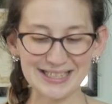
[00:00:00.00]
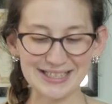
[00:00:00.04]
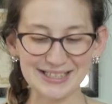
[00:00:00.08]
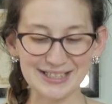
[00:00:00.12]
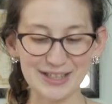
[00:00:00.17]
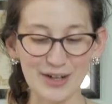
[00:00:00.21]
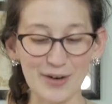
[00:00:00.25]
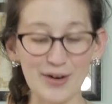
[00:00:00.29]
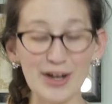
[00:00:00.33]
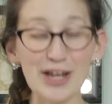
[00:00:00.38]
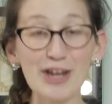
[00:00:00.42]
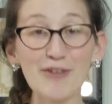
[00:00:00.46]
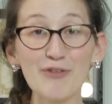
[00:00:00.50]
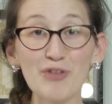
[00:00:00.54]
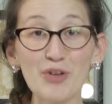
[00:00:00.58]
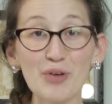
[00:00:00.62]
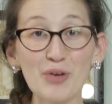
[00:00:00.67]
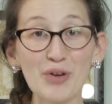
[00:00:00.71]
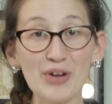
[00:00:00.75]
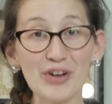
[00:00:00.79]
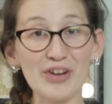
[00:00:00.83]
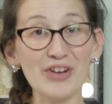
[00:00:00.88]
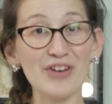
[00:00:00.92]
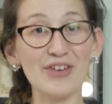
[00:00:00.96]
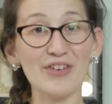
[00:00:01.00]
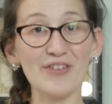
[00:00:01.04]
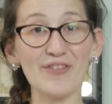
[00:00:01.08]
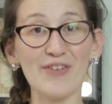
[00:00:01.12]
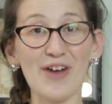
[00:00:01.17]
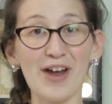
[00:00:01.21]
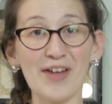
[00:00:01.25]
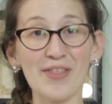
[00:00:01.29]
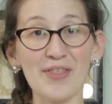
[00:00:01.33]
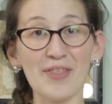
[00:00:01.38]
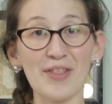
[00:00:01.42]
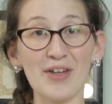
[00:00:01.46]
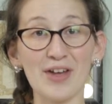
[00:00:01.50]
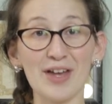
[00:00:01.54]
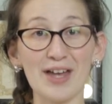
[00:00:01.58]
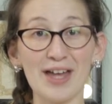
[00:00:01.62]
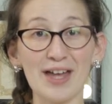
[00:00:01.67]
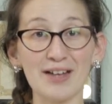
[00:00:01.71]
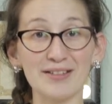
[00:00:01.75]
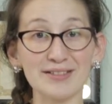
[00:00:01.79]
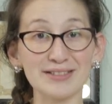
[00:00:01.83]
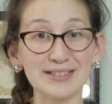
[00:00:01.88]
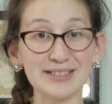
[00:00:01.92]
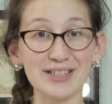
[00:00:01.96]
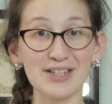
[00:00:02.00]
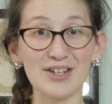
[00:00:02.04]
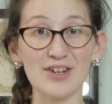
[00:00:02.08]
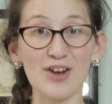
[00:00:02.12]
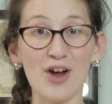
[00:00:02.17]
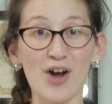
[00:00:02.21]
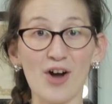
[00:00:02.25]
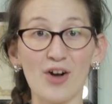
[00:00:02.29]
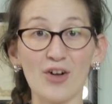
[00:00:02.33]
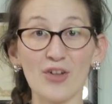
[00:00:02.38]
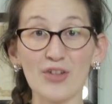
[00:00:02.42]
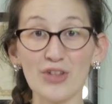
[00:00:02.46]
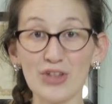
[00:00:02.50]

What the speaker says: So if you couldn't find the Elsa doll,